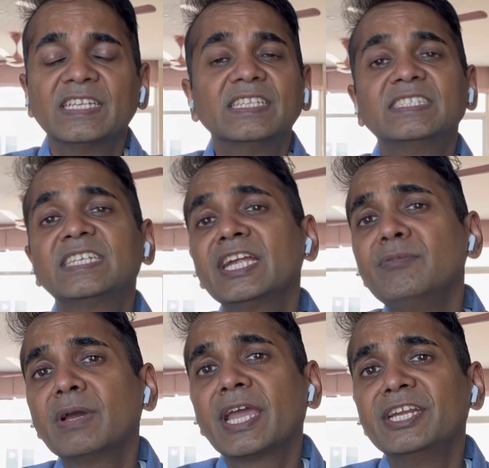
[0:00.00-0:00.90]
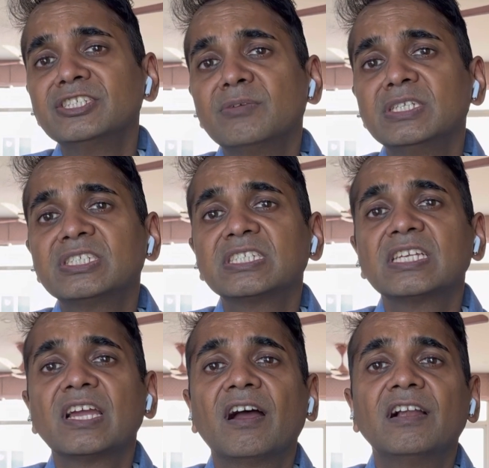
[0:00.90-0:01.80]
The second mechanism is
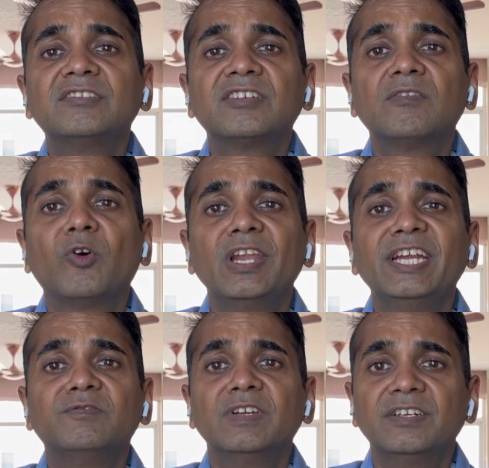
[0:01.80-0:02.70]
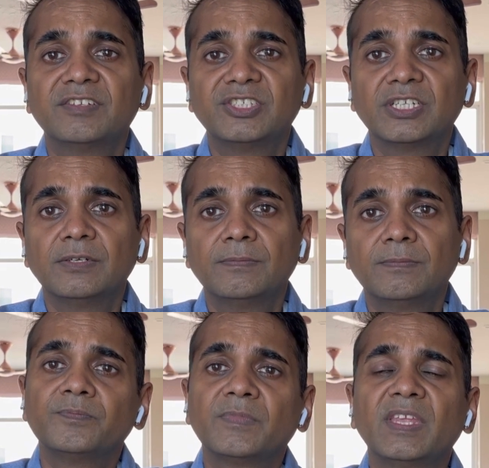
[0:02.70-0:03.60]
ultraviolet filtration.
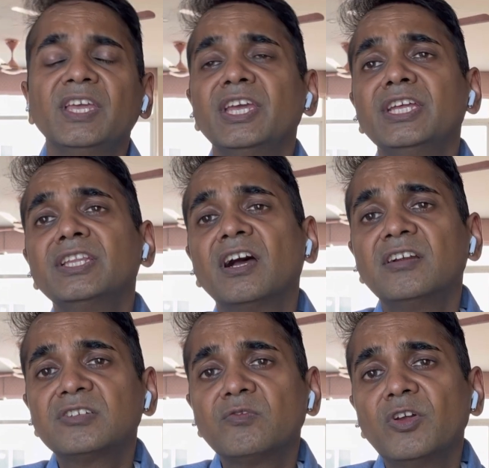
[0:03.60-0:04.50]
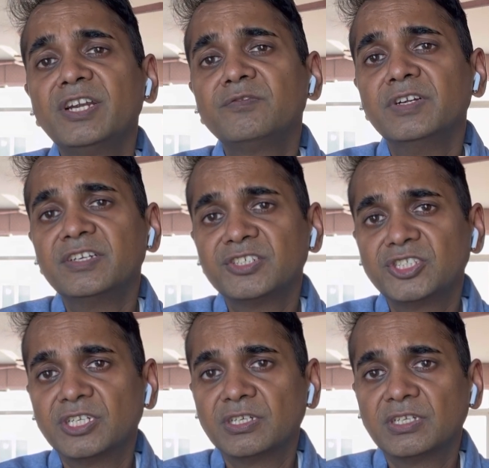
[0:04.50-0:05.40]
In the ultraviolet
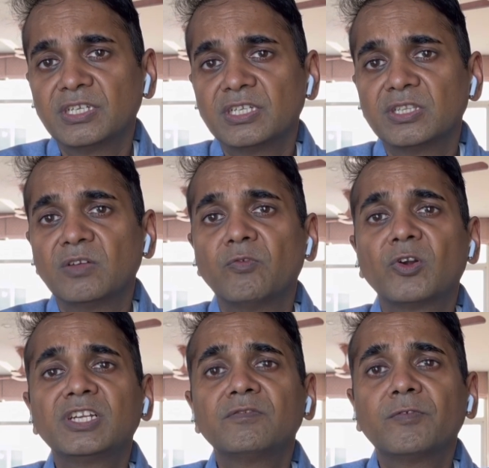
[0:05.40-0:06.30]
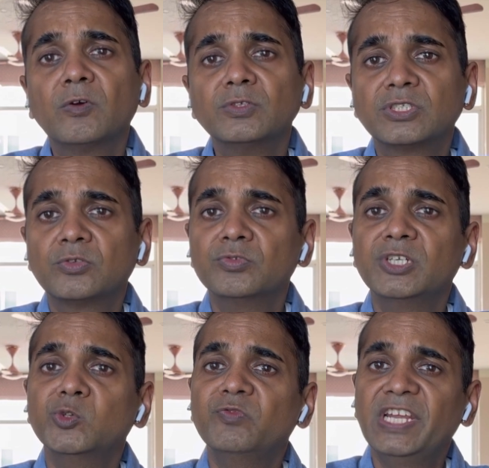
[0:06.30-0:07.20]
filtration, the water flows through the
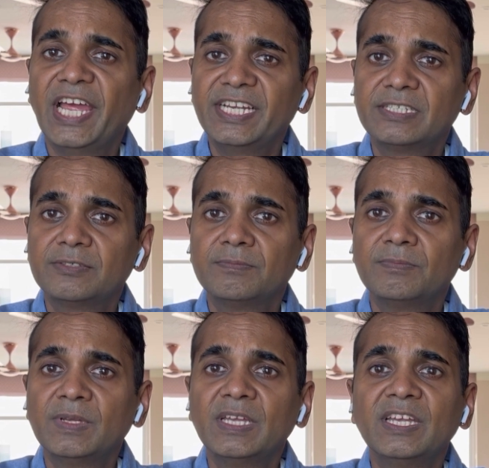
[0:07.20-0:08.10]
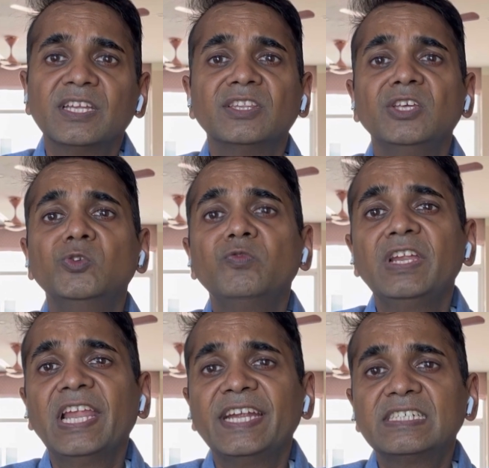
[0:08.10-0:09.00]
UV light. The UV
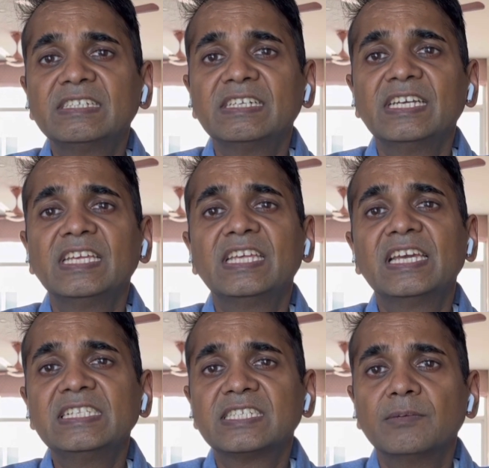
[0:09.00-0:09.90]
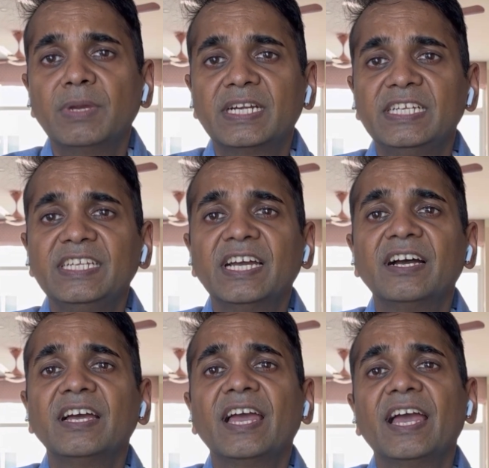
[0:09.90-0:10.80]
light kills the
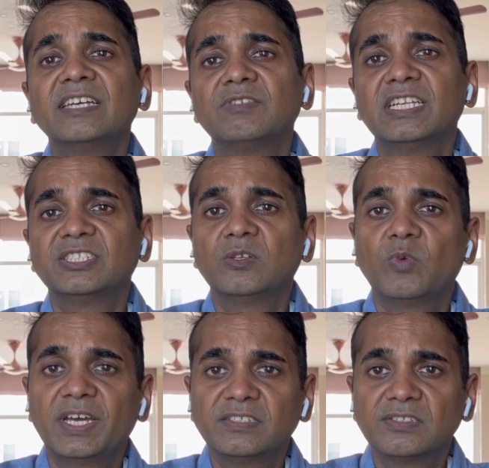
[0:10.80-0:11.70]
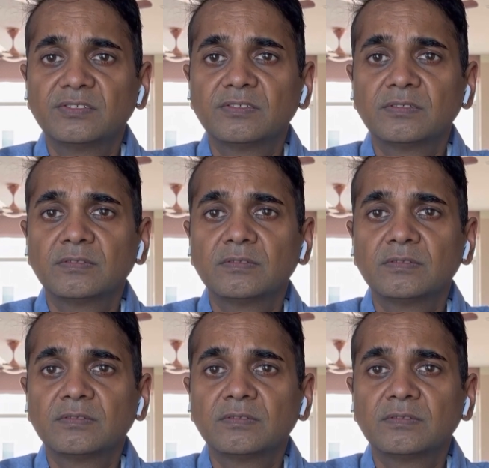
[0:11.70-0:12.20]
bacteria as well as the viruses.